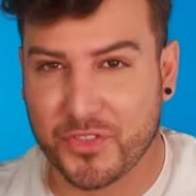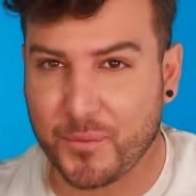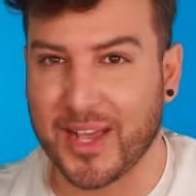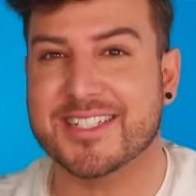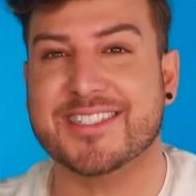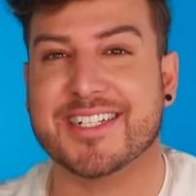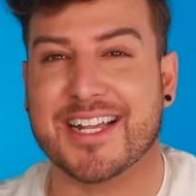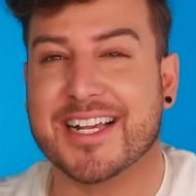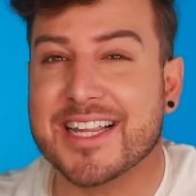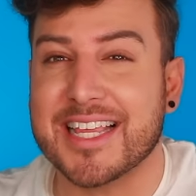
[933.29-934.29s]
ways to
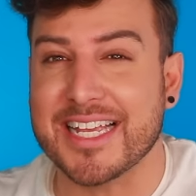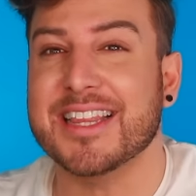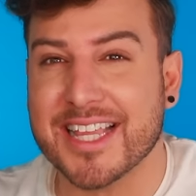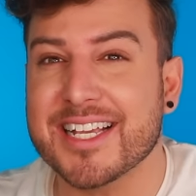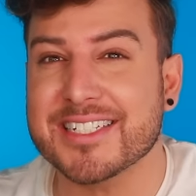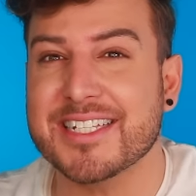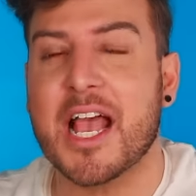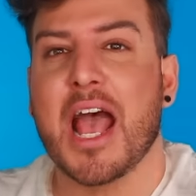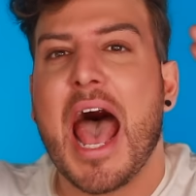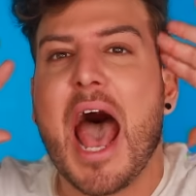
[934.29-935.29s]
clean things,
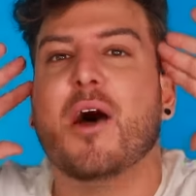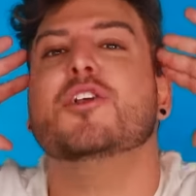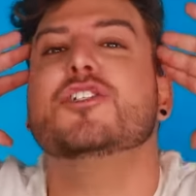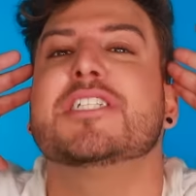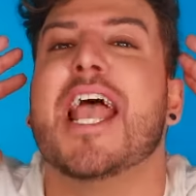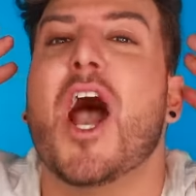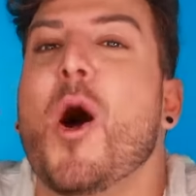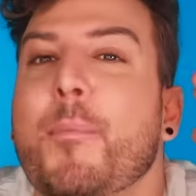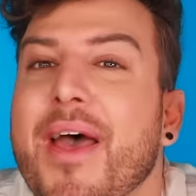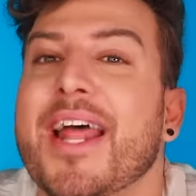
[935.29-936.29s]
how do you stay
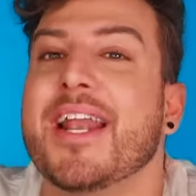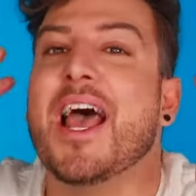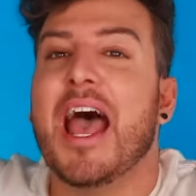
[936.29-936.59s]
open?